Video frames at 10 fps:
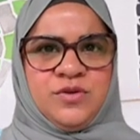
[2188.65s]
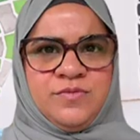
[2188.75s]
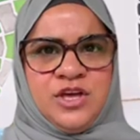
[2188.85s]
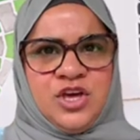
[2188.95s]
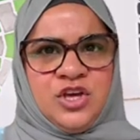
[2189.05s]

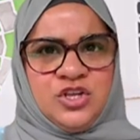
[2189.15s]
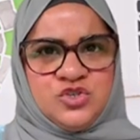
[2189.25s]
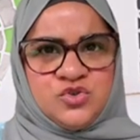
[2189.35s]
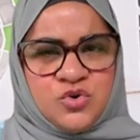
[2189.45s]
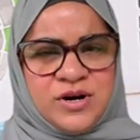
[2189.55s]
of
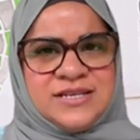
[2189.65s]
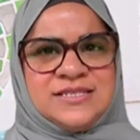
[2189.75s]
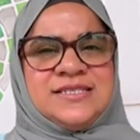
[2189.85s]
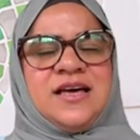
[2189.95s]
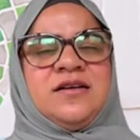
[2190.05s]
looking at the
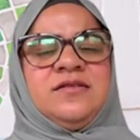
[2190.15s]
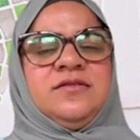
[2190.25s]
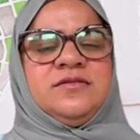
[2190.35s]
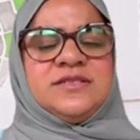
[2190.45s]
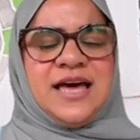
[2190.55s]
patterns,
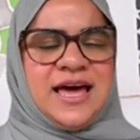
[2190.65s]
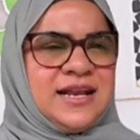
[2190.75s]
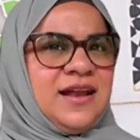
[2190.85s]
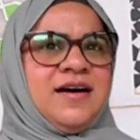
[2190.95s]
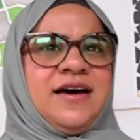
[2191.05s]

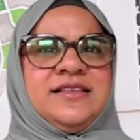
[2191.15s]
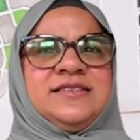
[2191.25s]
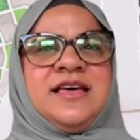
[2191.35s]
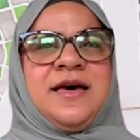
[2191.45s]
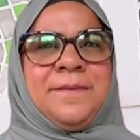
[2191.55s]
trying to
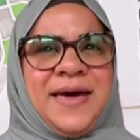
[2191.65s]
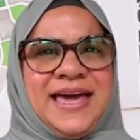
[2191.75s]
draw them,